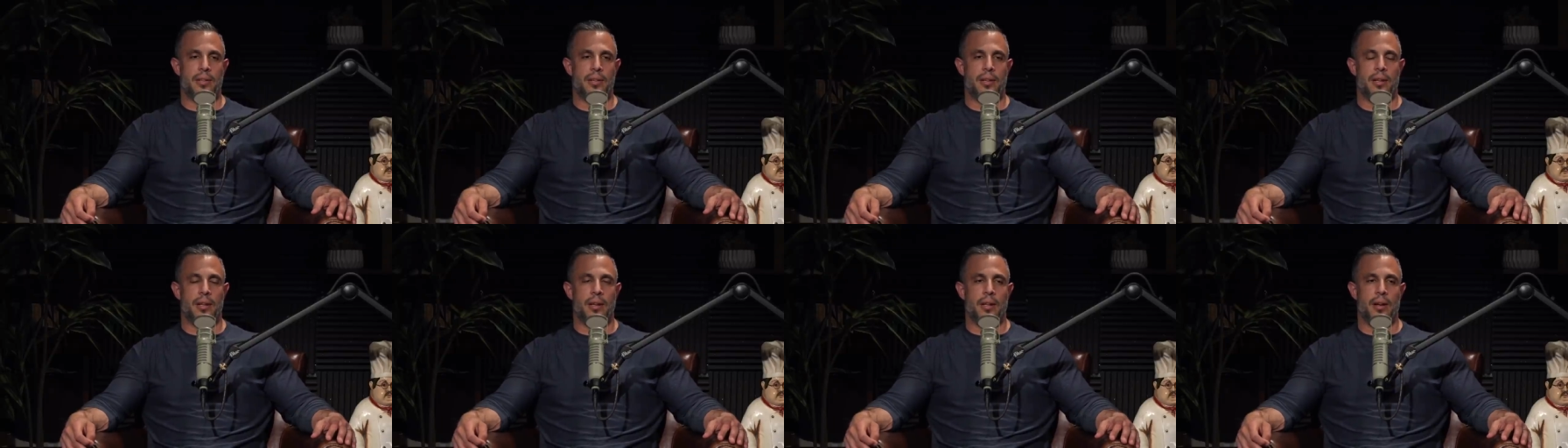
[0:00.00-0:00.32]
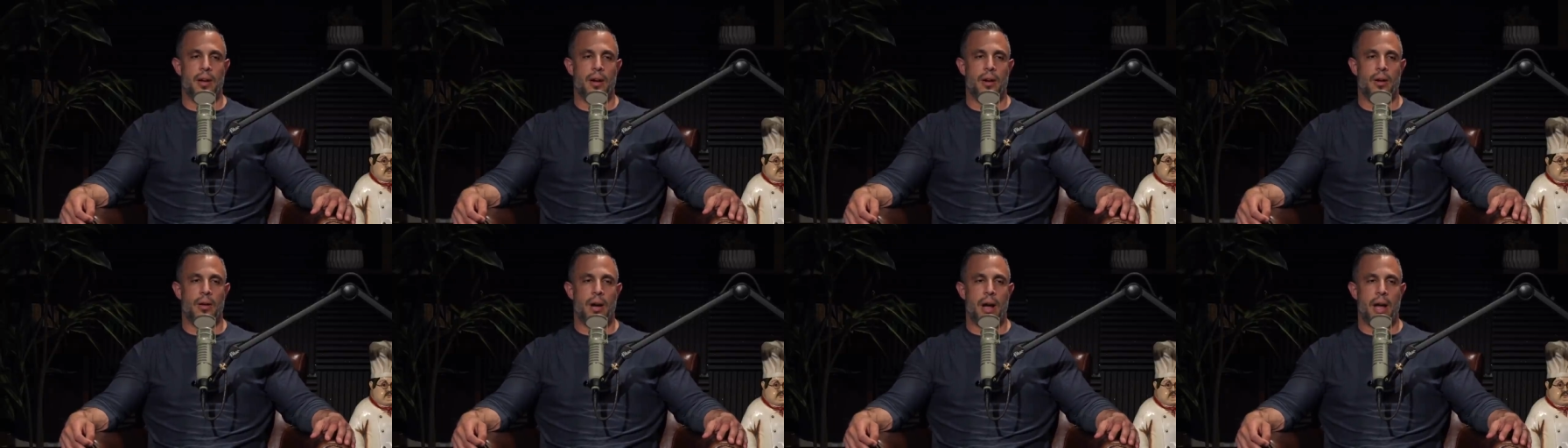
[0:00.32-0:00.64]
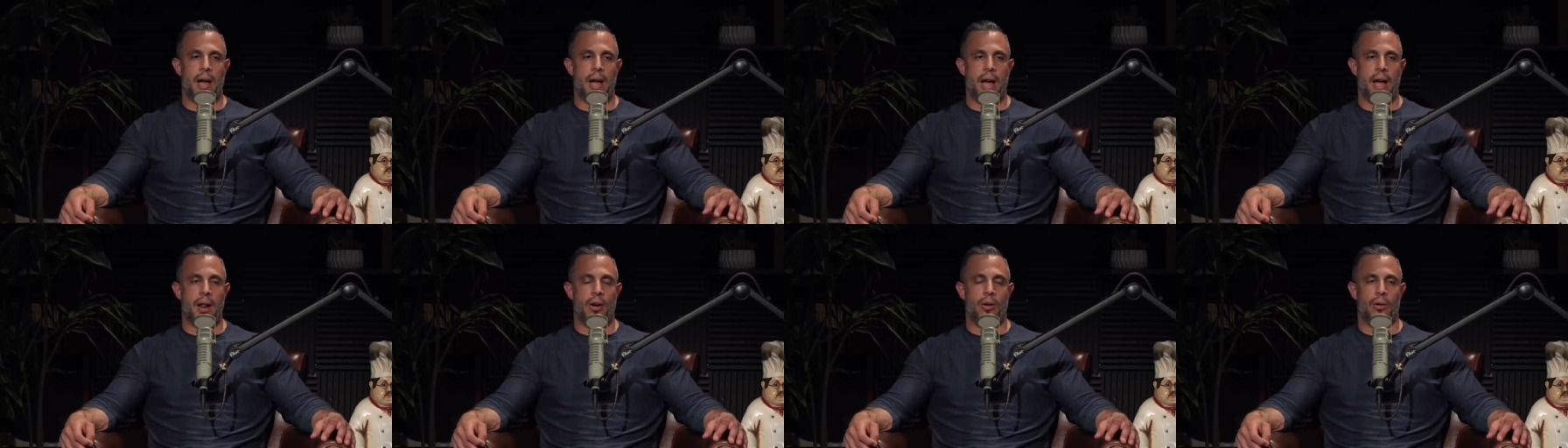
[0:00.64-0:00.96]
you know,
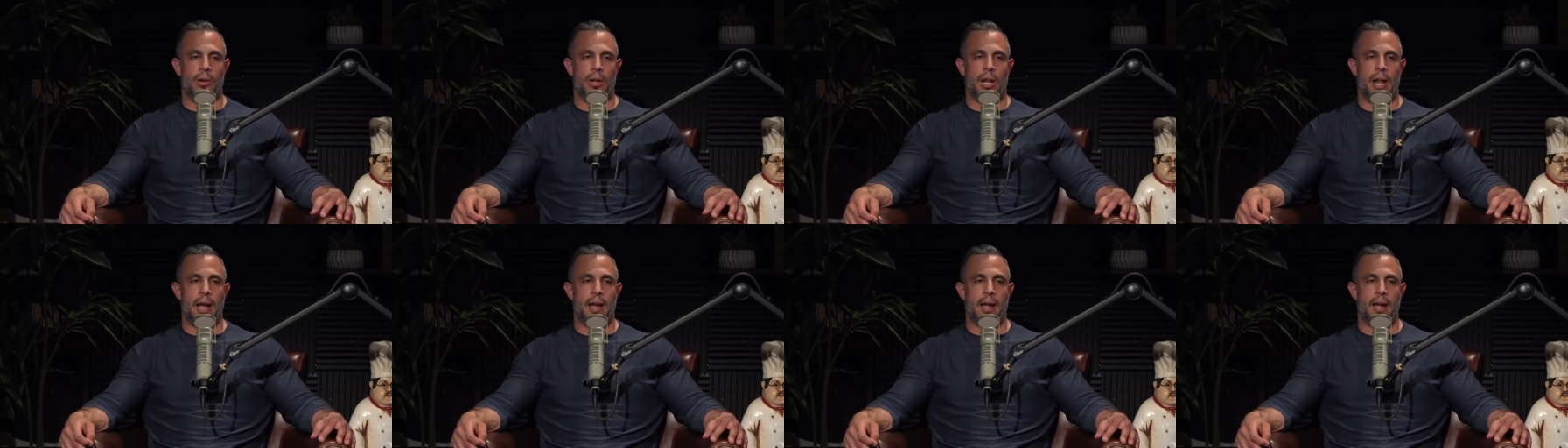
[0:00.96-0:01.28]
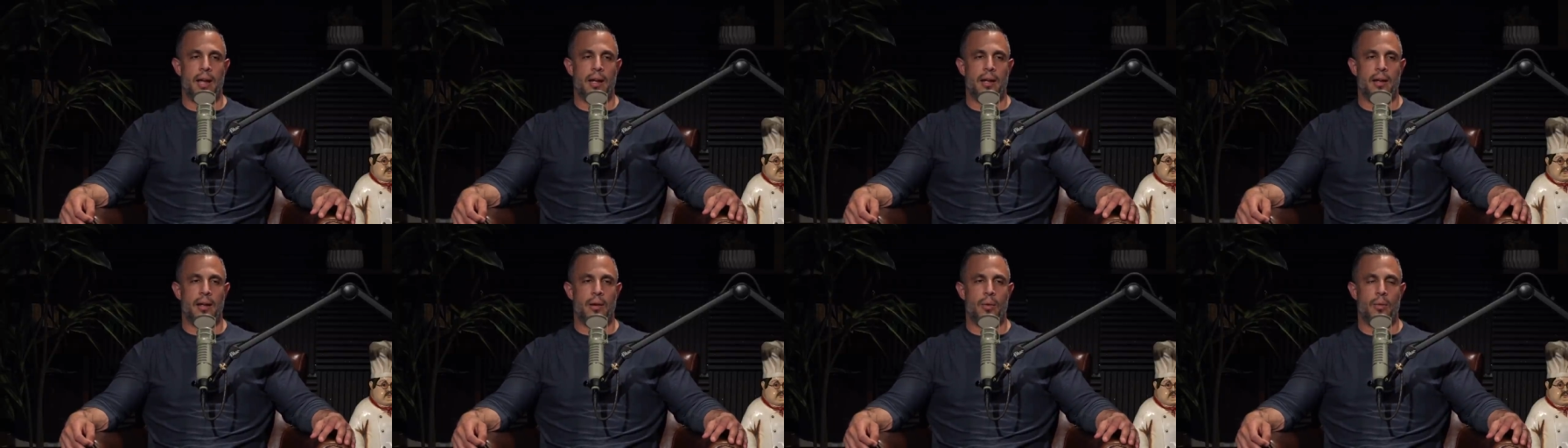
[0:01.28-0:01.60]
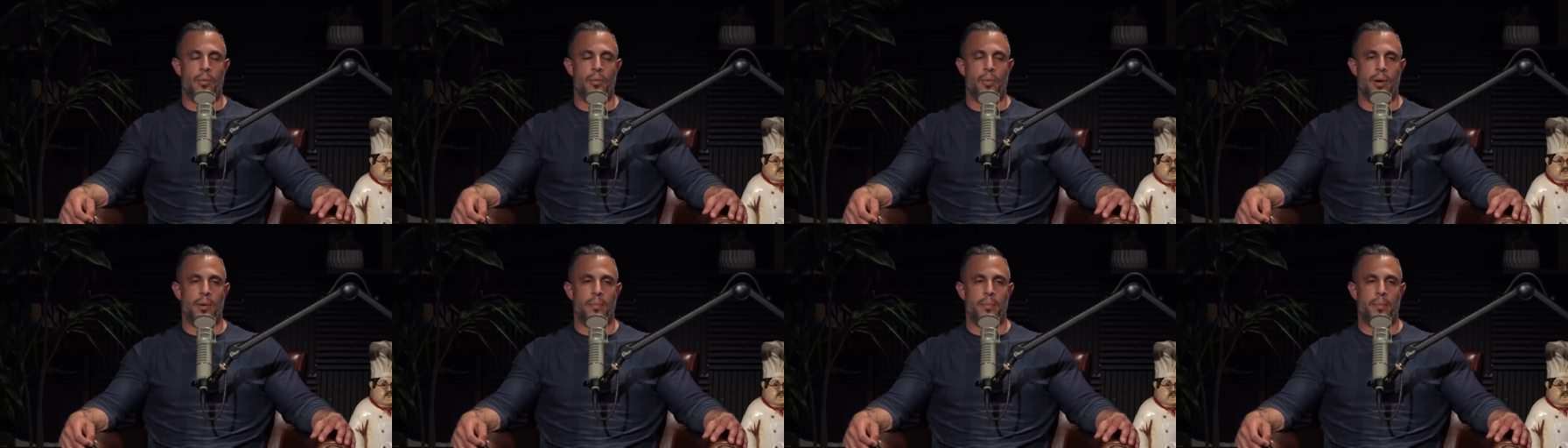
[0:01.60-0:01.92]
I don't like
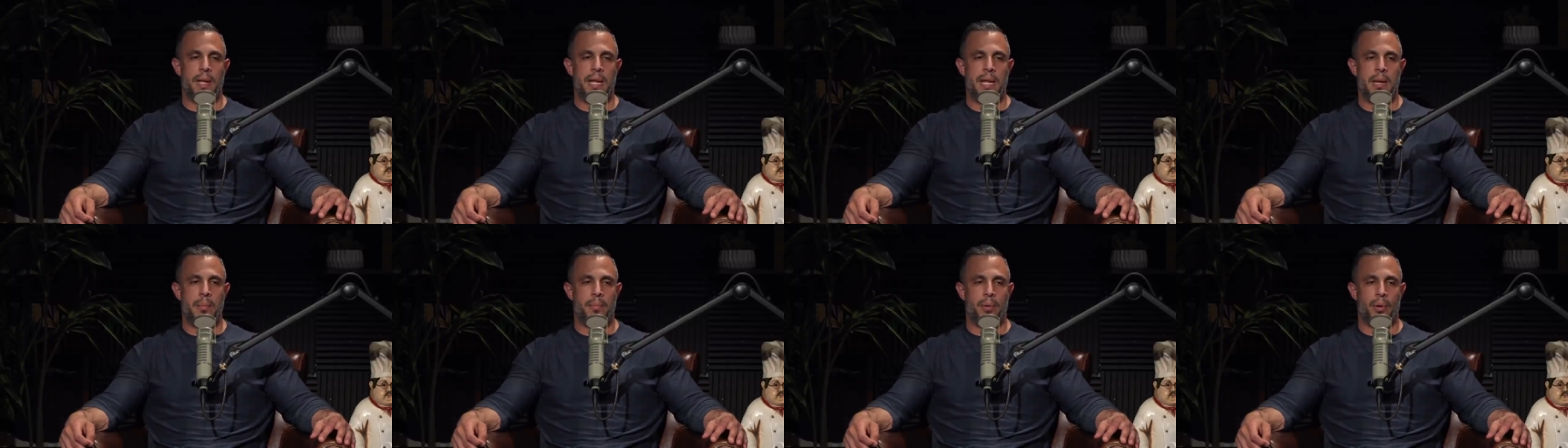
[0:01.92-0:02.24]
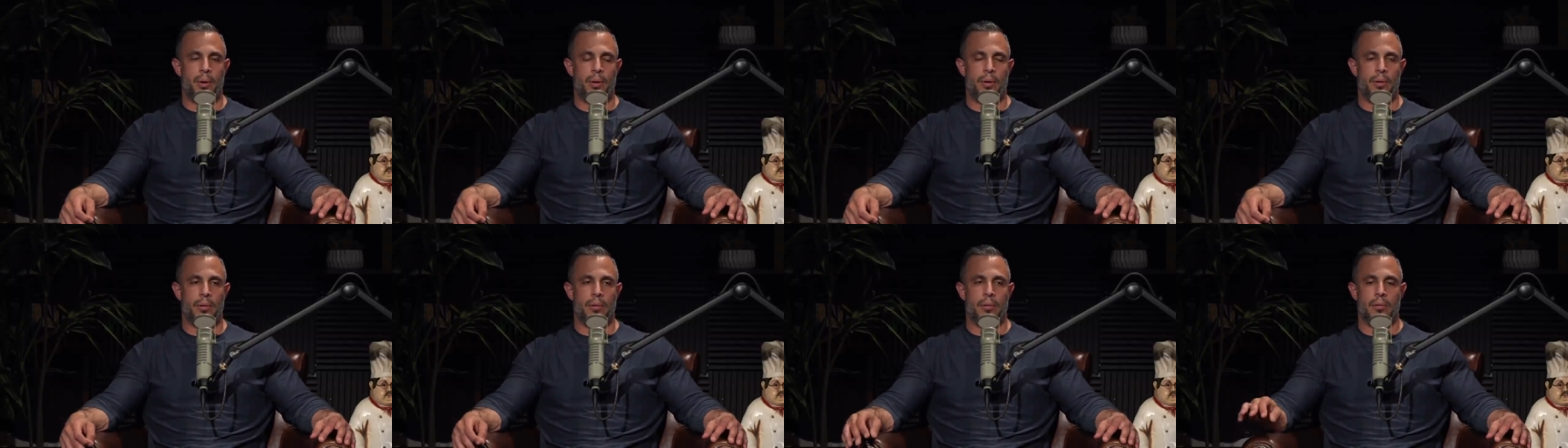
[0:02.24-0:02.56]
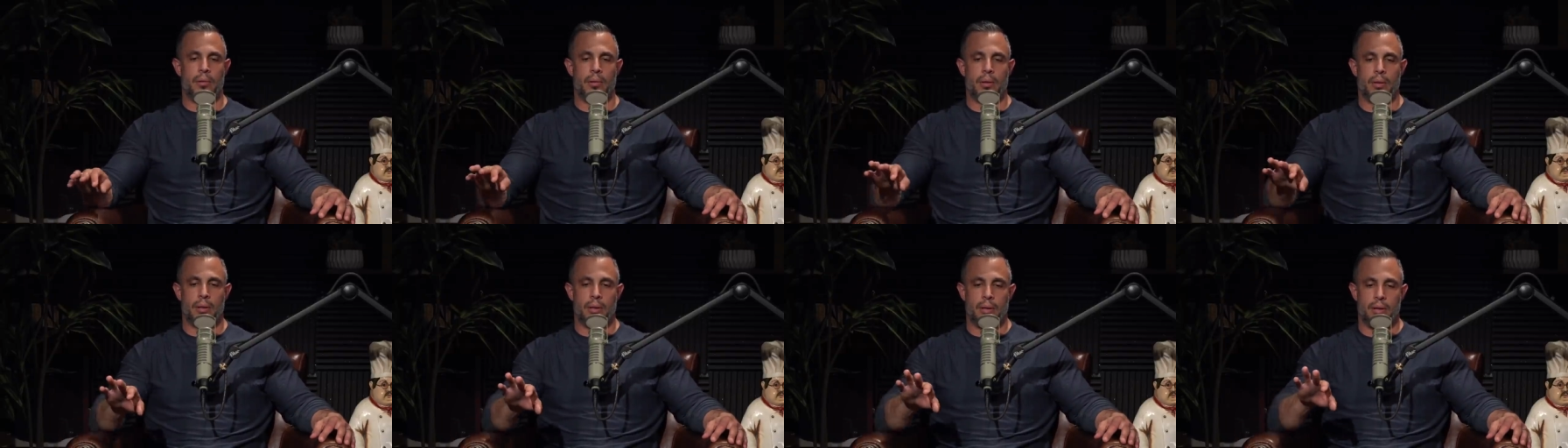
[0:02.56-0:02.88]
when people